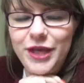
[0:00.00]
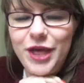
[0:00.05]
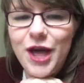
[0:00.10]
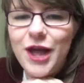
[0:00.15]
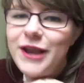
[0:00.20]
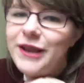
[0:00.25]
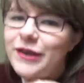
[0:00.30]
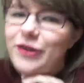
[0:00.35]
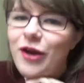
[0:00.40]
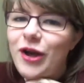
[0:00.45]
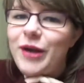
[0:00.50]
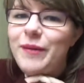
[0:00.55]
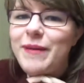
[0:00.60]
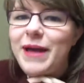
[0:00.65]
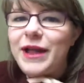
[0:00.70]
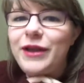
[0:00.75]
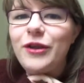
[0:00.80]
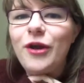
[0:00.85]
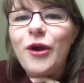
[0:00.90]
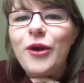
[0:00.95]
girly time
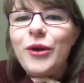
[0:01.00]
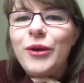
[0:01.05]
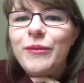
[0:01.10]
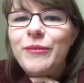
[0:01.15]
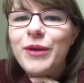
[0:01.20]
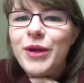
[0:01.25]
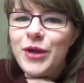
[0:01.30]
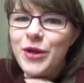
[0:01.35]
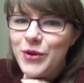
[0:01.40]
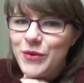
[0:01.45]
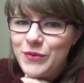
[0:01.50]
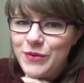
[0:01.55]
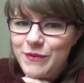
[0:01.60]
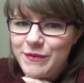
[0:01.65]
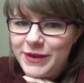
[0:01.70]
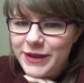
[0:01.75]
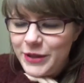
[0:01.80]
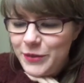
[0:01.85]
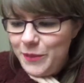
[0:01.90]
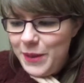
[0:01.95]
at home
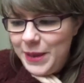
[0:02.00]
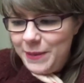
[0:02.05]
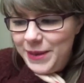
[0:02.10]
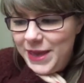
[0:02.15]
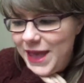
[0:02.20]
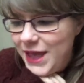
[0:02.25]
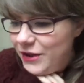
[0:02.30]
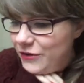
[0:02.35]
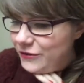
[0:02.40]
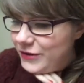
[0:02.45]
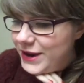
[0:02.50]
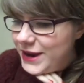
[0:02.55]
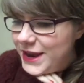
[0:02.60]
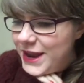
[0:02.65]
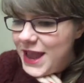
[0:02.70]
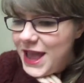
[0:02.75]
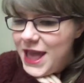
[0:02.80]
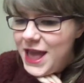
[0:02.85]
with little baby Henry.